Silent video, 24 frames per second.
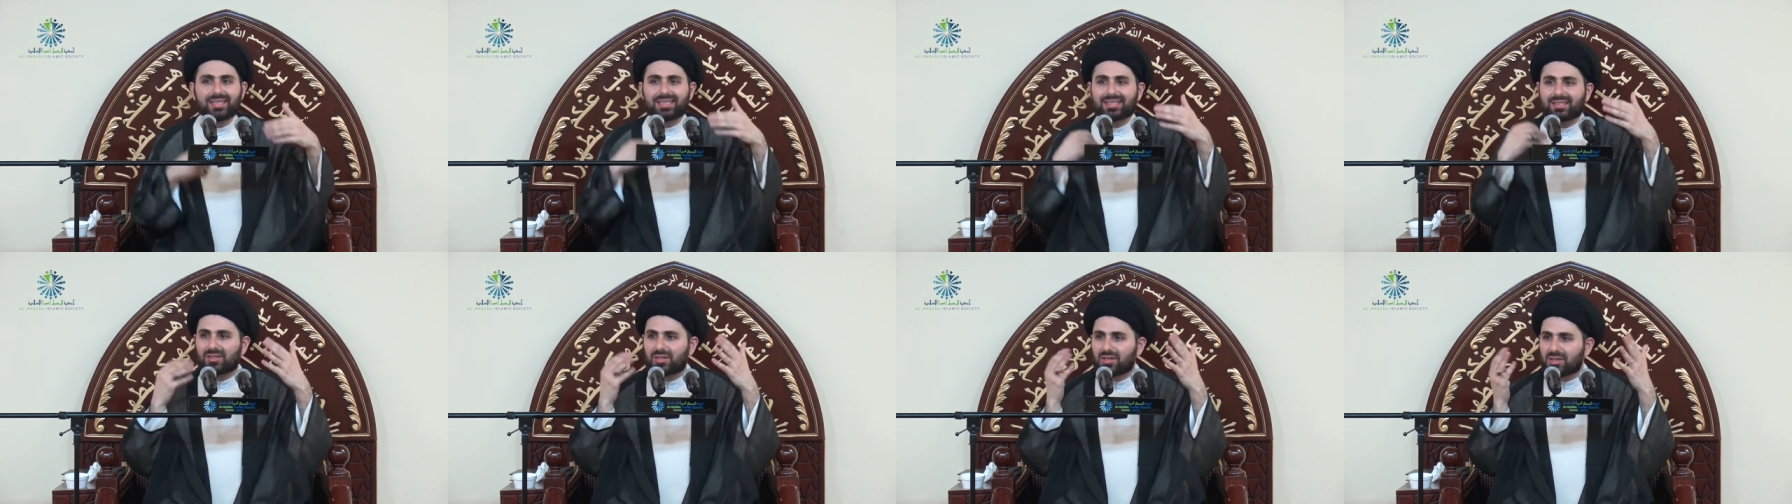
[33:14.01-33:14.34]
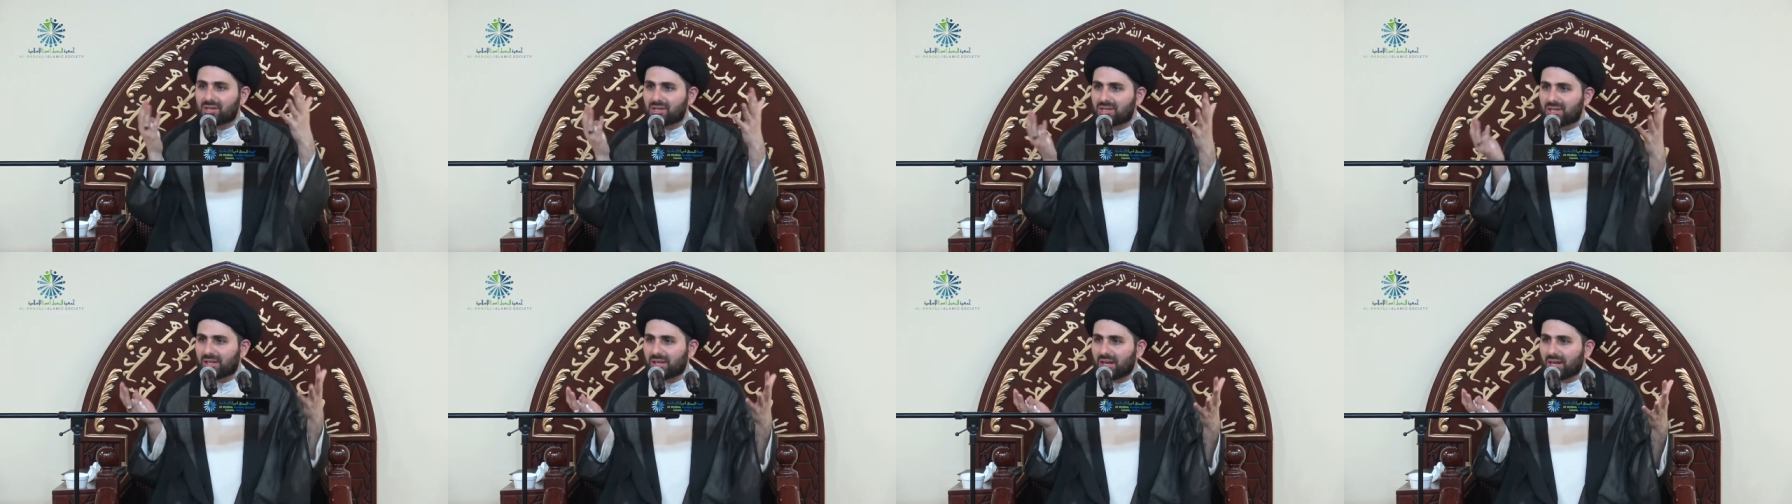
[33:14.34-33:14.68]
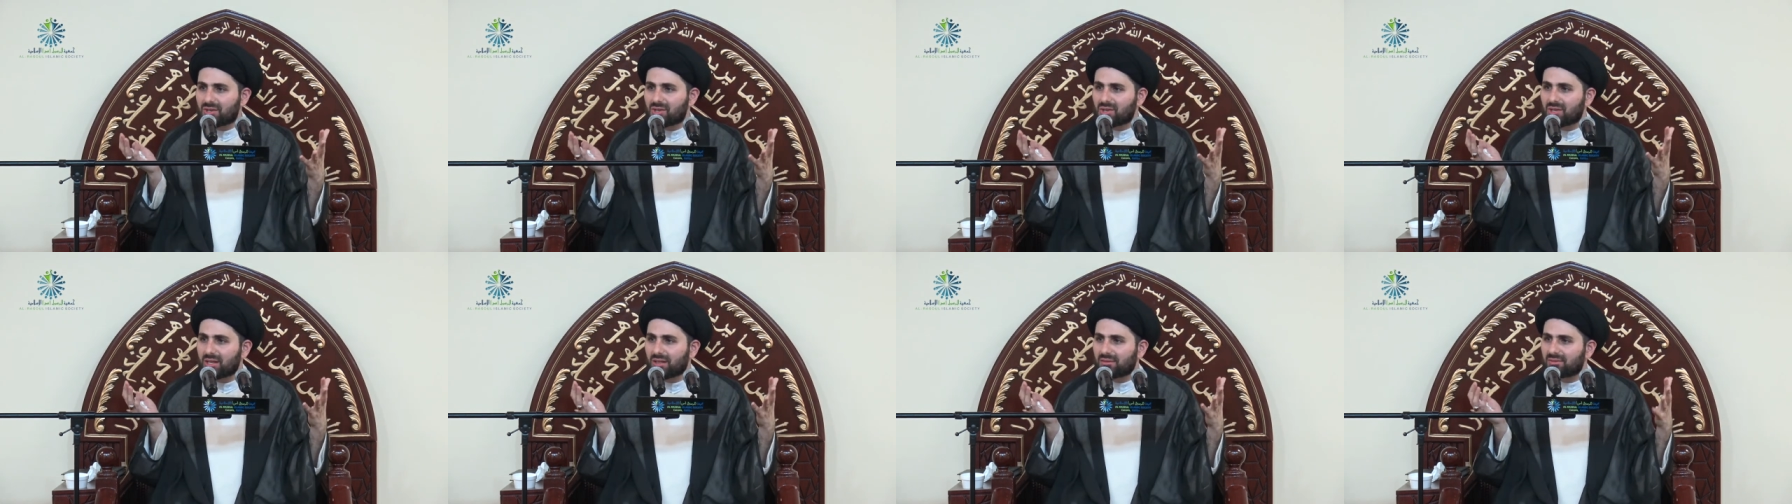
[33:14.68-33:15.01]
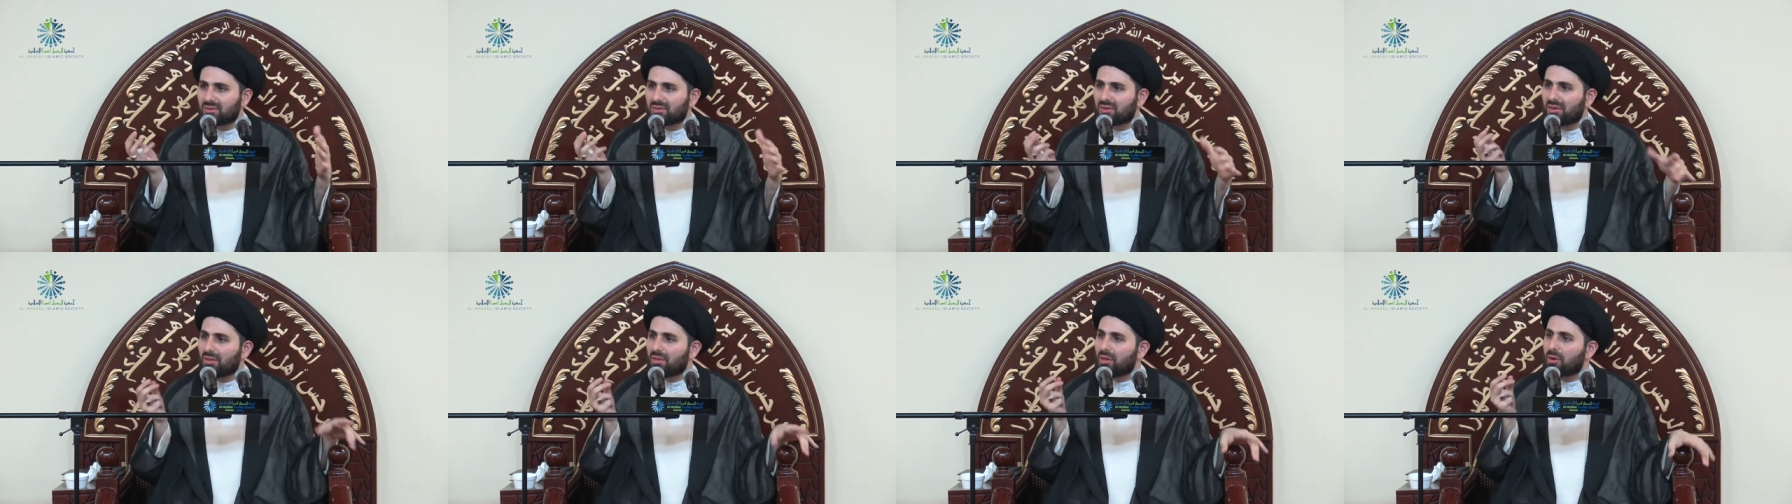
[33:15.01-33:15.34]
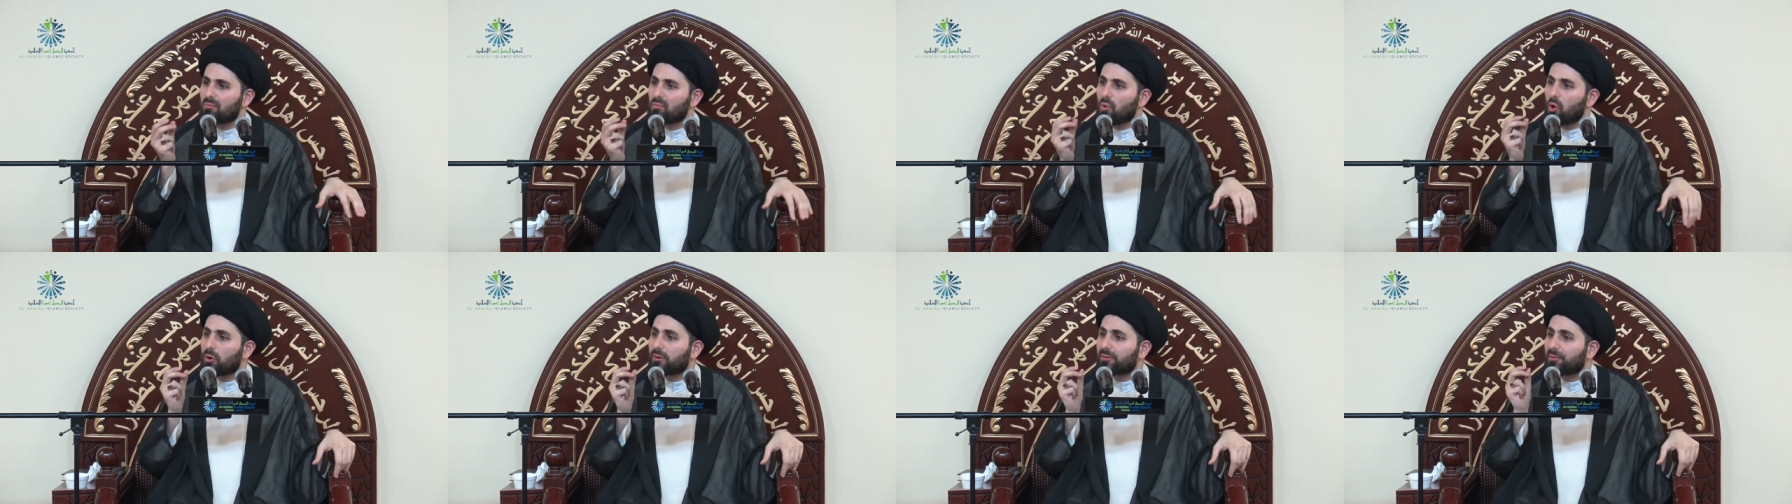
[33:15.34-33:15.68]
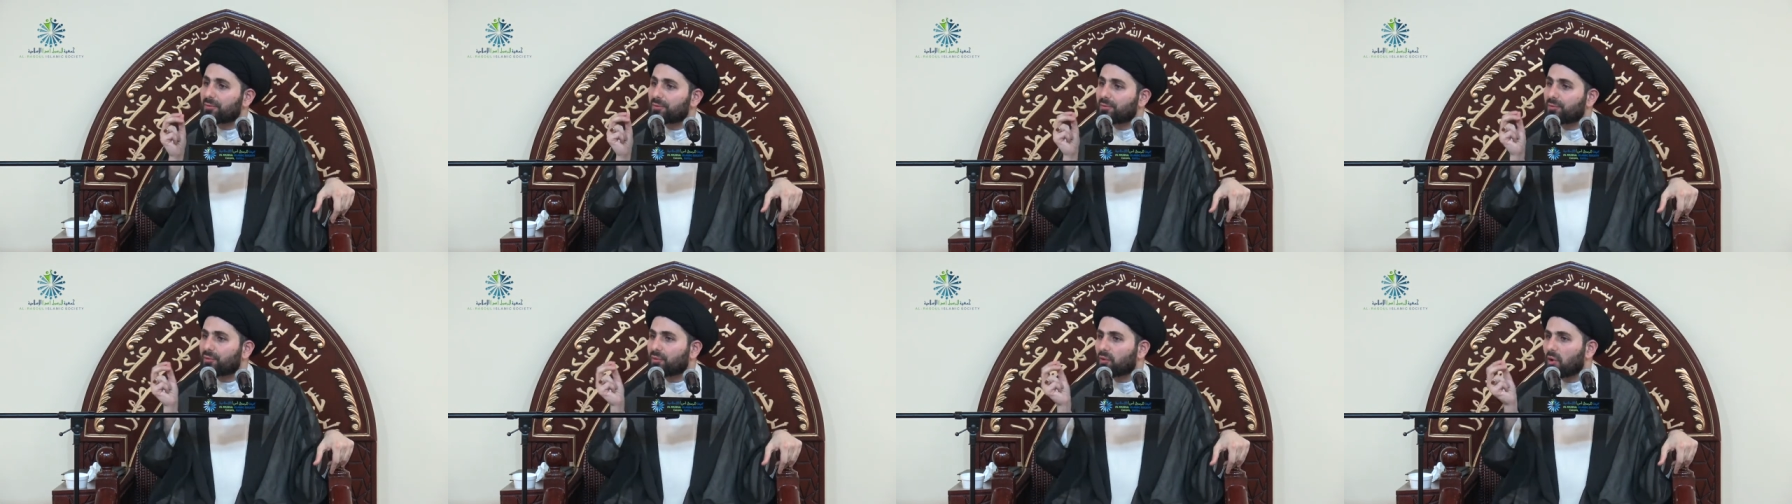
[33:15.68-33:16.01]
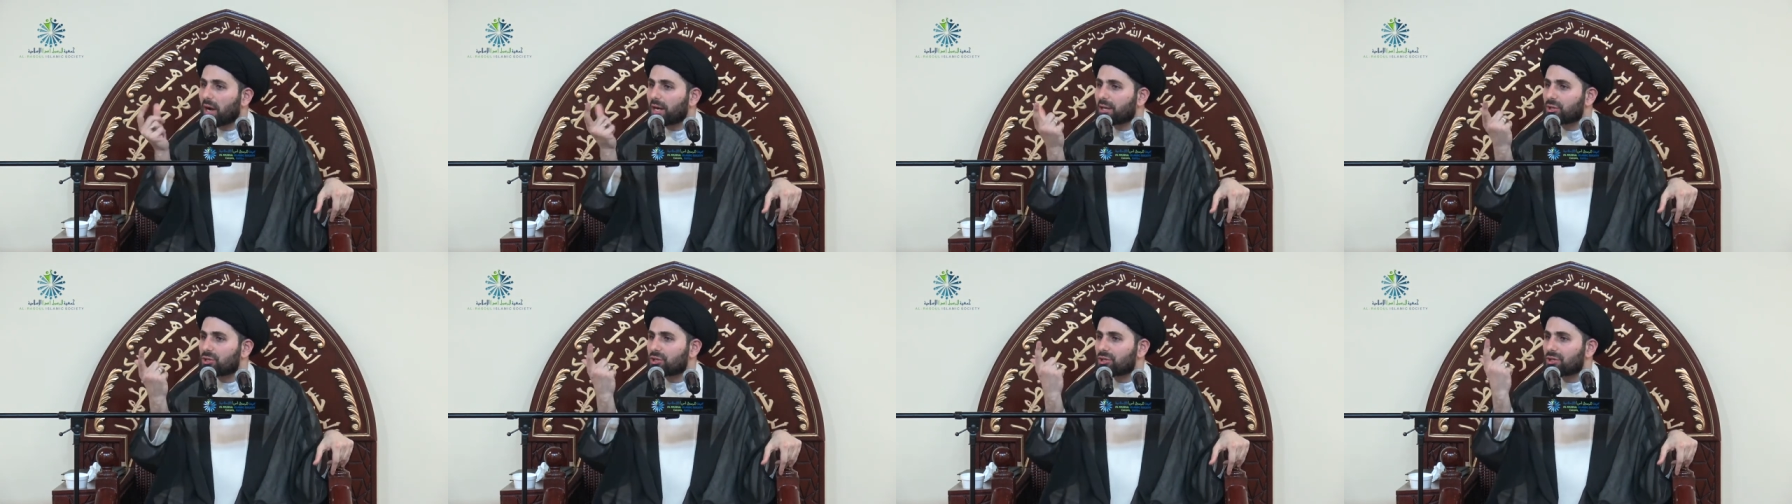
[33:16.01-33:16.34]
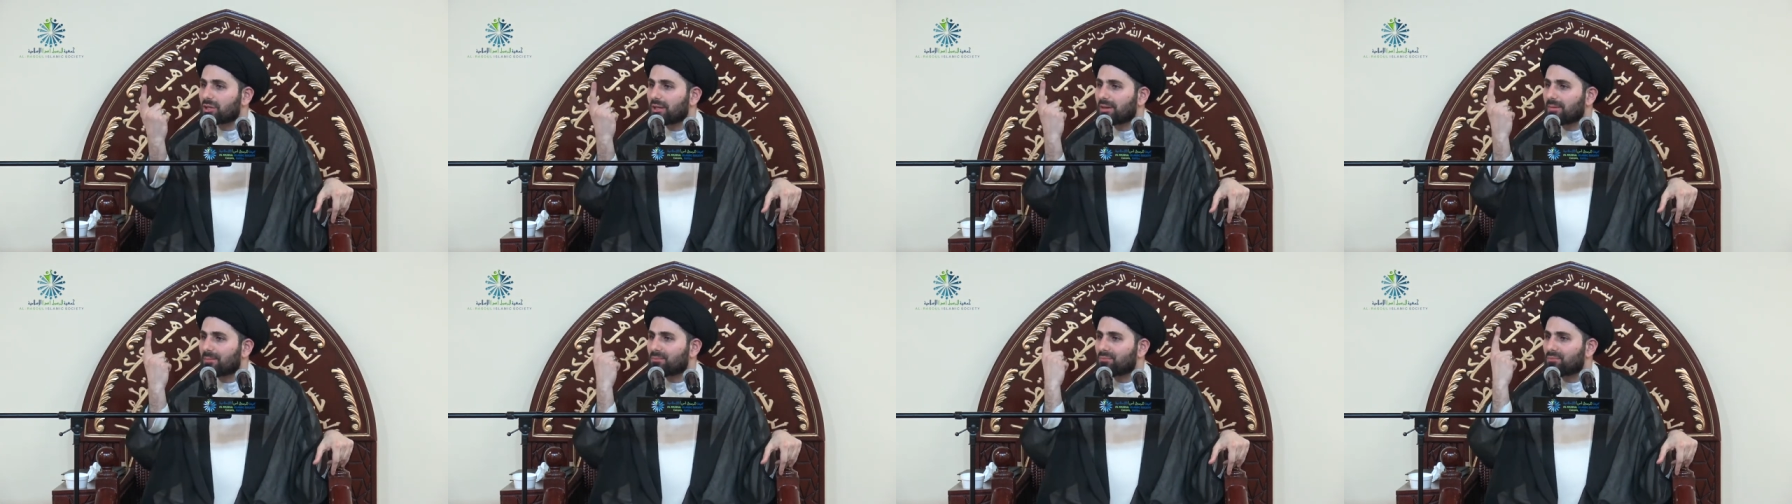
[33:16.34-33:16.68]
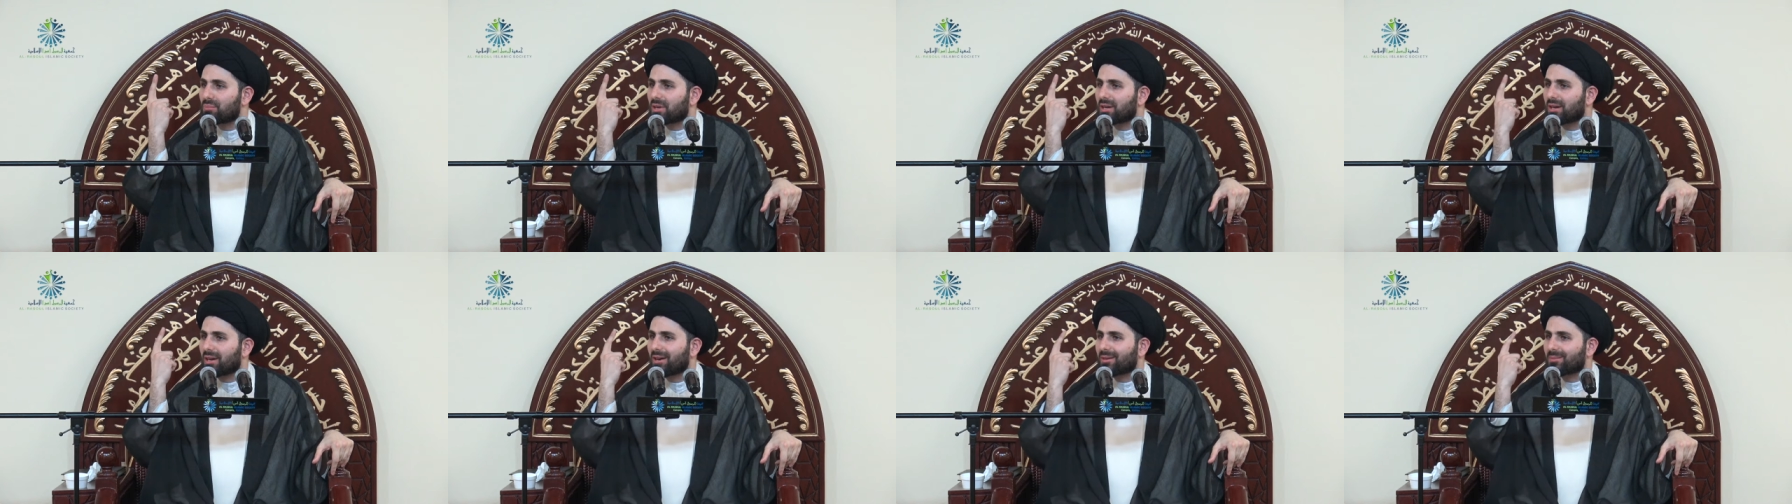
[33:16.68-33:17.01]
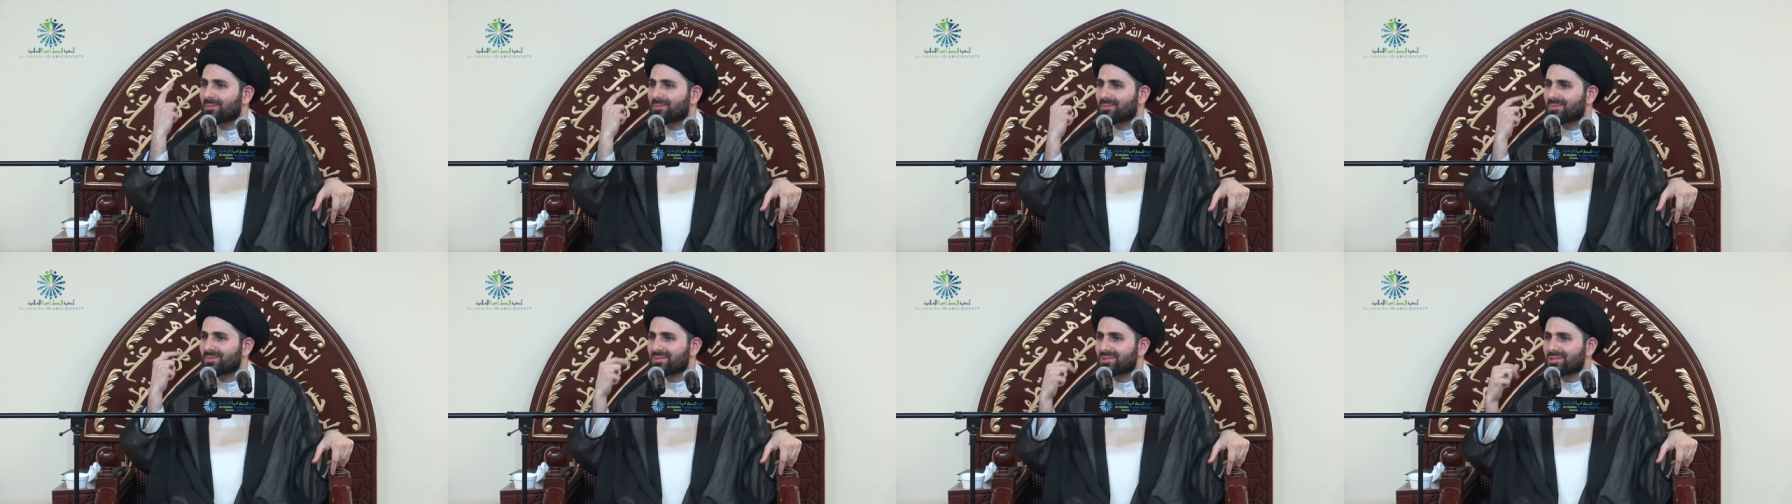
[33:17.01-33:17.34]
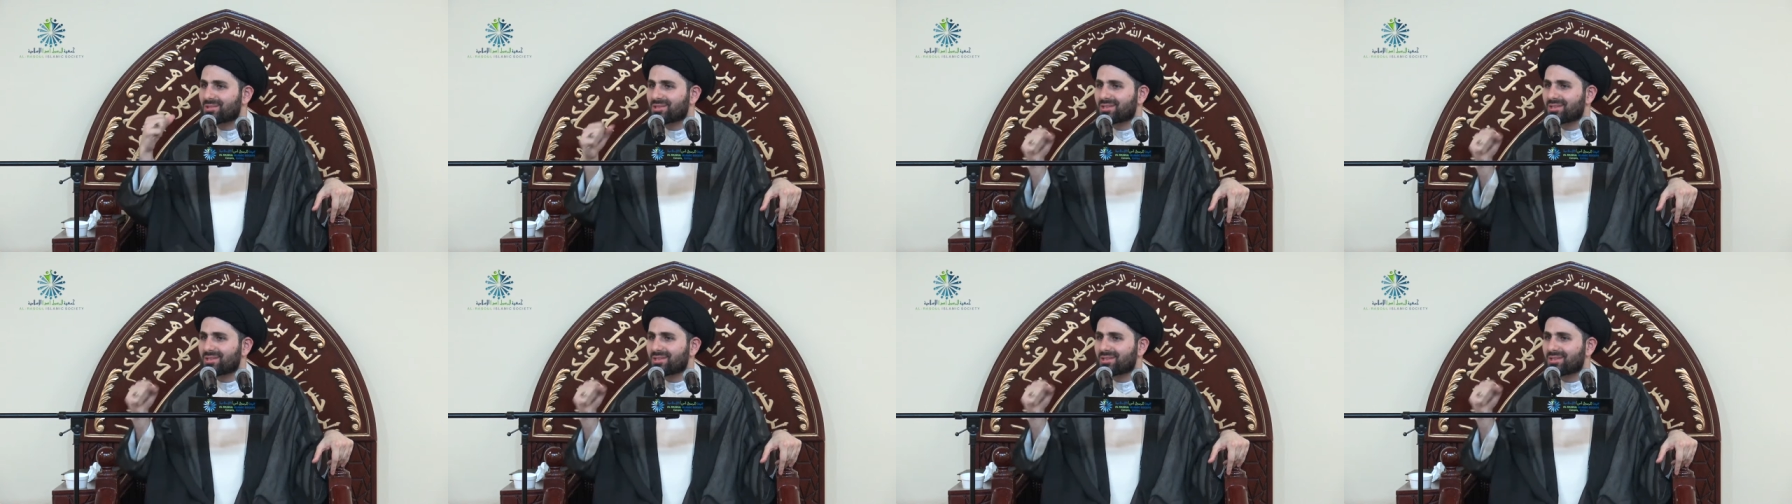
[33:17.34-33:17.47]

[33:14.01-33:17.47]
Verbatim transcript: discuss it, the more fresh it becomes.